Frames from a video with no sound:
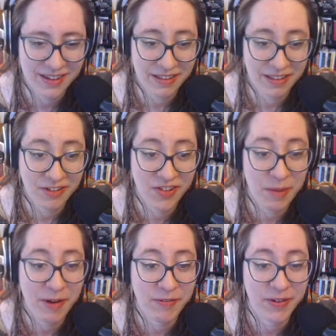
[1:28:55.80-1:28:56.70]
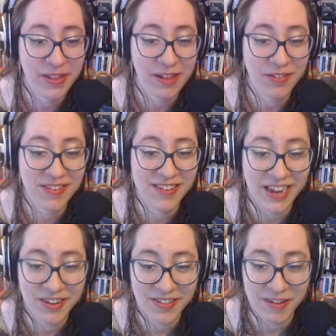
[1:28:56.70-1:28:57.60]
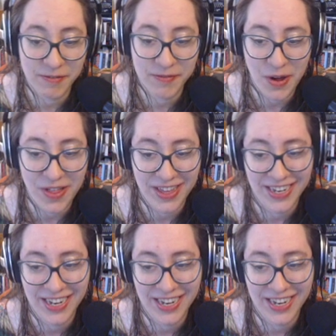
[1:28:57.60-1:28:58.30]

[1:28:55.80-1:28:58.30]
Shame how far the guild's standards have fallen.